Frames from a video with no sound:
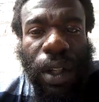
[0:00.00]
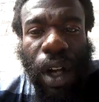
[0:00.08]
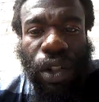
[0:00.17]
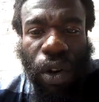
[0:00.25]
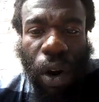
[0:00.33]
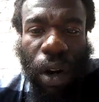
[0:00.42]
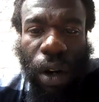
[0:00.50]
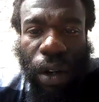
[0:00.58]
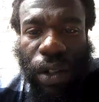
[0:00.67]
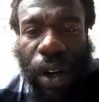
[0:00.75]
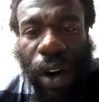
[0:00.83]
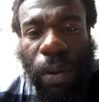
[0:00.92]
a
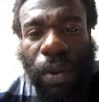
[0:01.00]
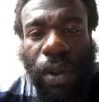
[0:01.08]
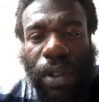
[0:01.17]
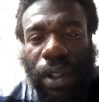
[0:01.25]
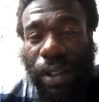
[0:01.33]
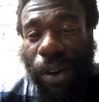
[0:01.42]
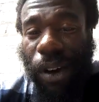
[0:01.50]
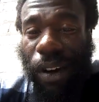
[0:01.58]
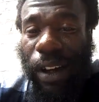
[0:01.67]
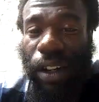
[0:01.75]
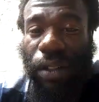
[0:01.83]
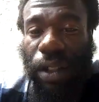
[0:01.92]
darker term, you know, it's a
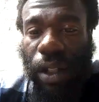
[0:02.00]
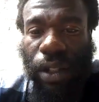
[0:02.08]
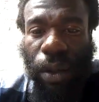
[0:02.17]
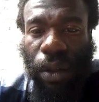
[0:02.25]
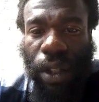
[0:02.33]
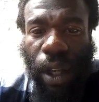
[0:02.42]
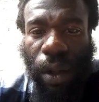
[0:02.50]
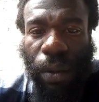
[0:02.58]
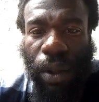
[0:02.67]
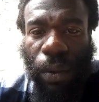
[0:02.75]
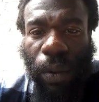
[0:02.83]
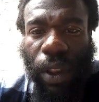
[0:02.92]
darker energy
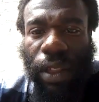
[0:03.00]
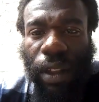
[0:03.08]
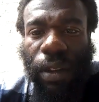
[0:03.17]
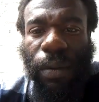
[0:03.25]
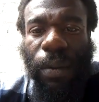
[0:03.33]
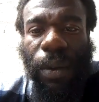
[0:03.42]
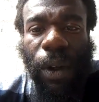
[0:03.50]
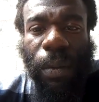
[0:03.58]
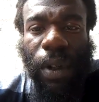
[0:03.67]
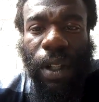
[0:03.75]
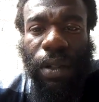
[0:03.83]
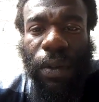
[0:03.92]
associated with it, you know,
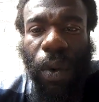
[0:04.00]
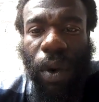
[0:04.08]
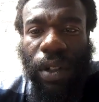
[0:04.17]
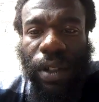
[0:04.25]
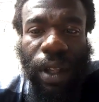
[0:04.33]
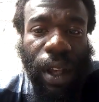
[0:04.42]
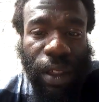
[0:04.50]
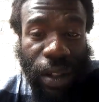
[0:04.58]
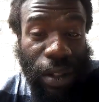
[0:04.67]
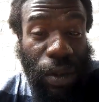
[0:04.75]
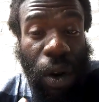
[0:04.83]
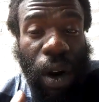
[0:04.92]
because of course death
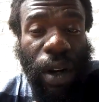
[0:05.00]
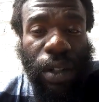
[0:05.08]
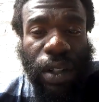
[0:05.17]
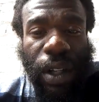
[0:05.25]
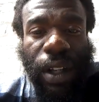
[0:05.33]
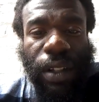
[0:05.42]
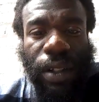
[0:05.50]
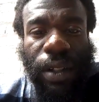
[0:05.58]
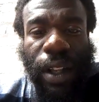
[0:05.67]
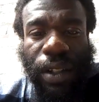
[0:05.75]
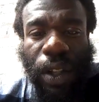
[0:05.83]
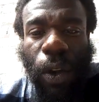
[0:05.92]
is dark to
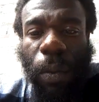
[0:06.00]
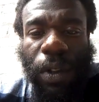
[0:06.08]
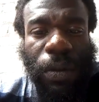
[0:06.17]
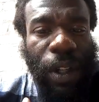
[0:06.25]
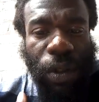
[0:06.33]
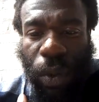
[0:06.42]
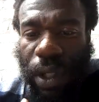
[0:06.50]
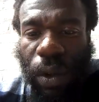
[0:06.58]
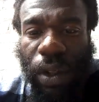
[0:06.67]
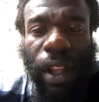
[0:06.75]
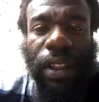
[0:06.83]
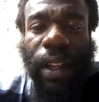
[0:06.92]
us as humans because we
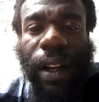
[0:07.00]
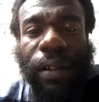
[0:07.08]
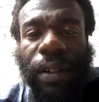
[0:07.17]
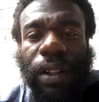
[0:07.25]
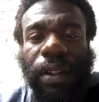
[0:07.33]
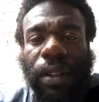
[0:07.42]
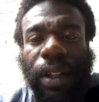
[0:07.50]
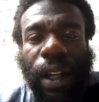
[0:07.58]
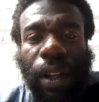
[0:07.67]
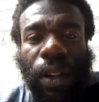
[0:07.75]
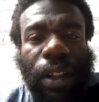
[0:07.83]
know nothing of it. Like, the